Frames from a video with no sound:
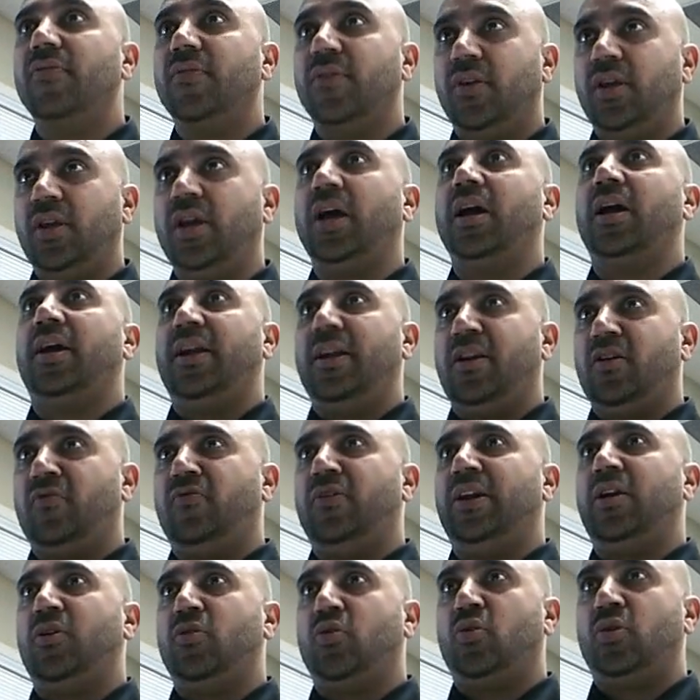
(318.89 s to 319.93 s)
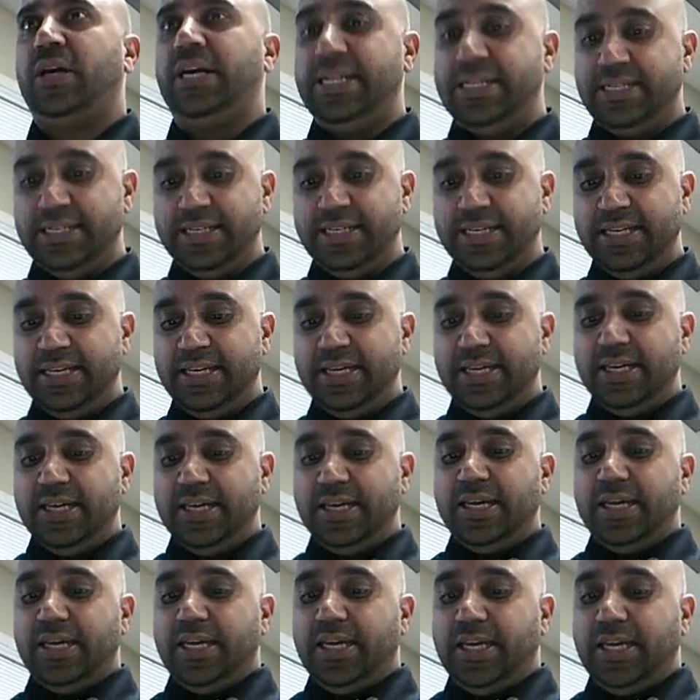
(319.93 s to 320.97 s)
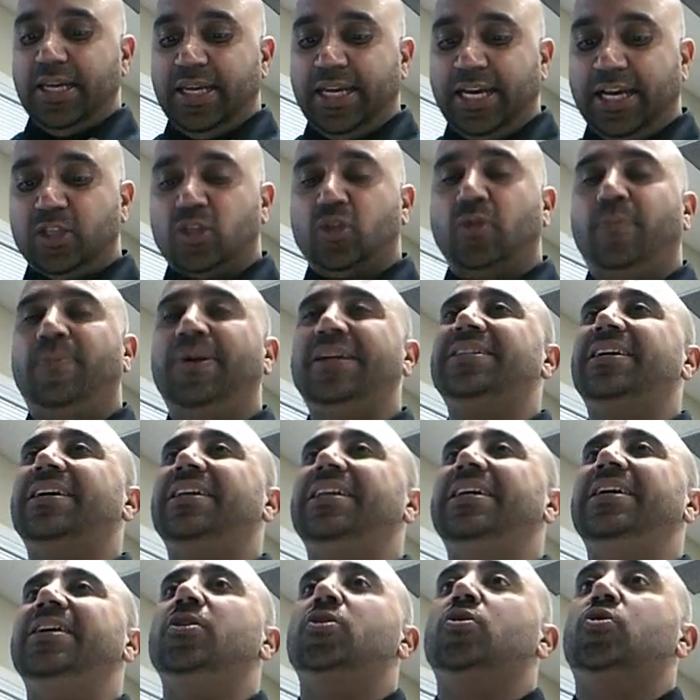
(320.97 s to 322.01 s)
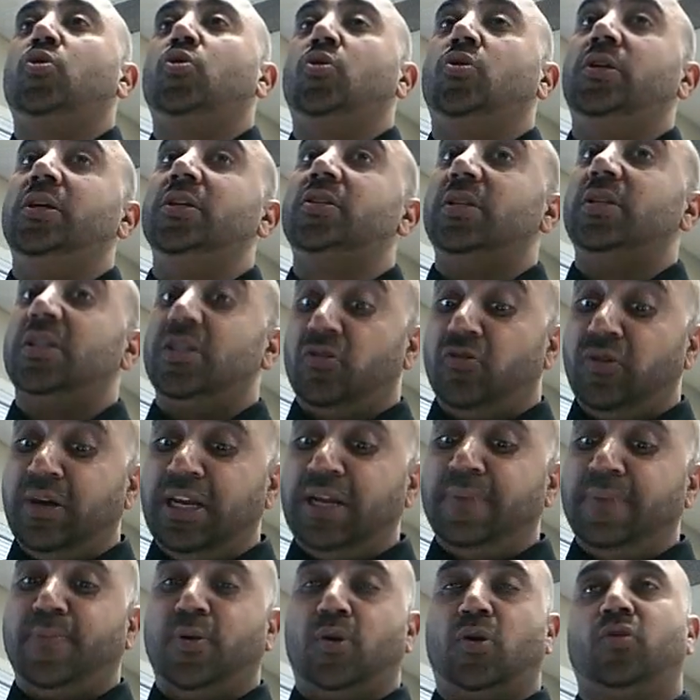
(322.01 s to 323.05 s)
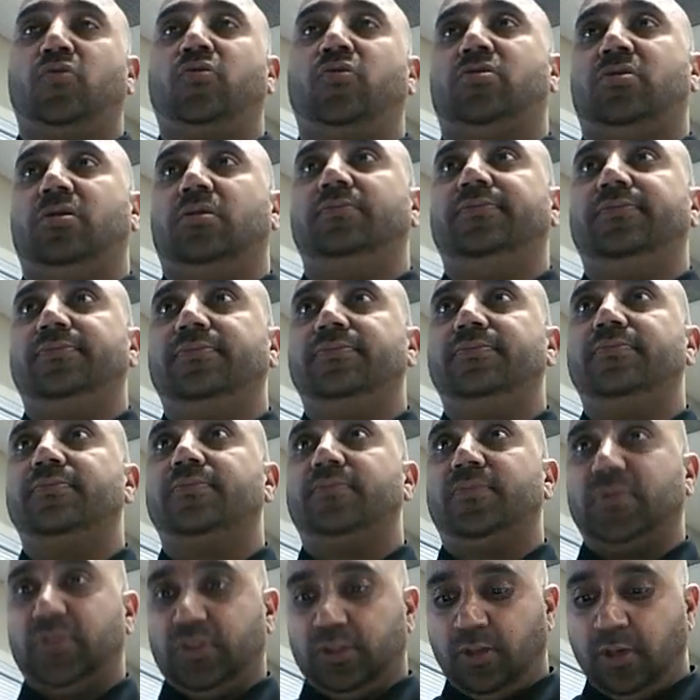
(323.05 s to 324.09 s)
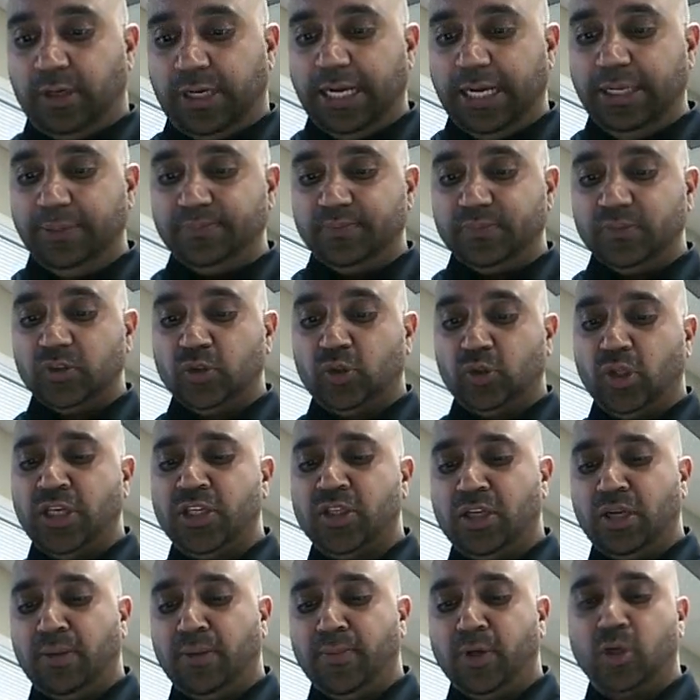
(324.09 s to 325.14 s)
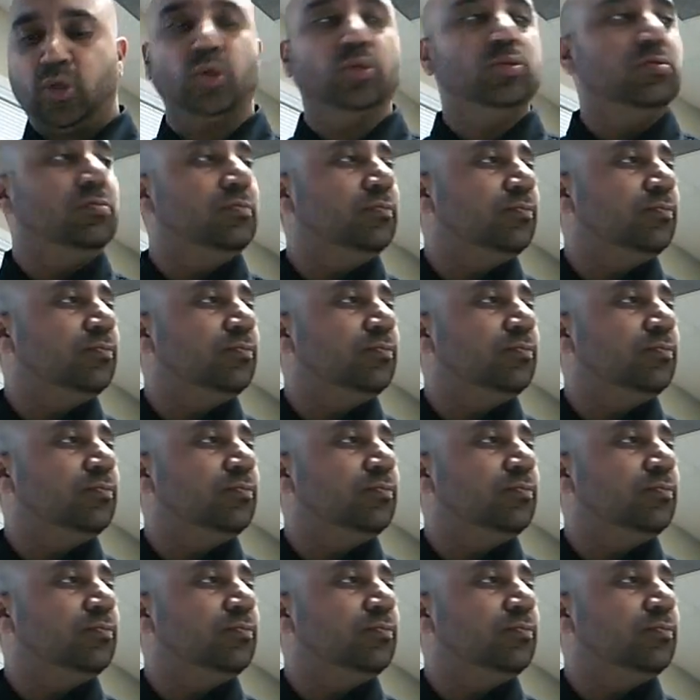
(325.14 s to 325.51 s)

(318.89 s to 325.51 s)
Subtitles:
Yeah, Greater Vancouver, right? Yeah, so basically, so this is a very important question. Okay, so it's number two.